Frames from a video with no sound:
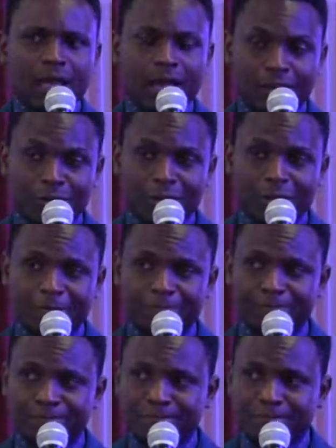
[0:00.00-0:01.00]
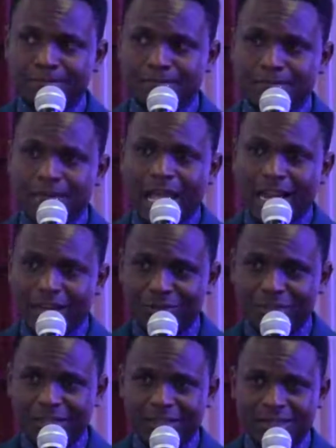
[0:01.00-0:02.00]
Hallelujah. Amen.
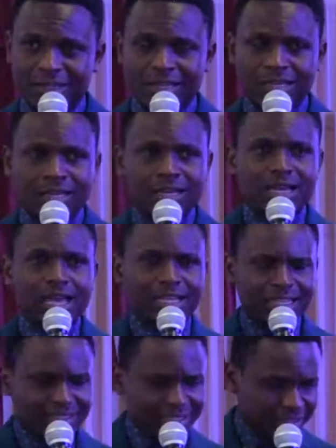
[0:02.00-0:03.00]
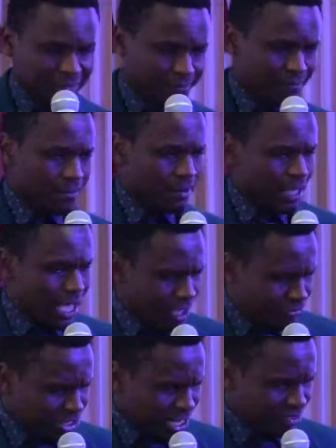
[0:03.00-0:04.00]
Hallelujah. Amen. And listen,
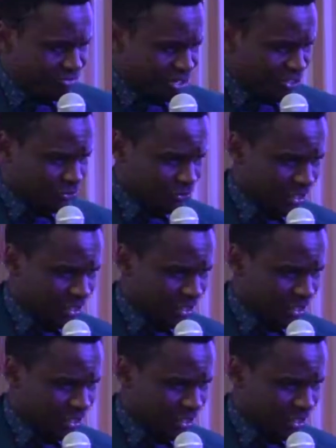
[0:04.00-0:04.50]
every advice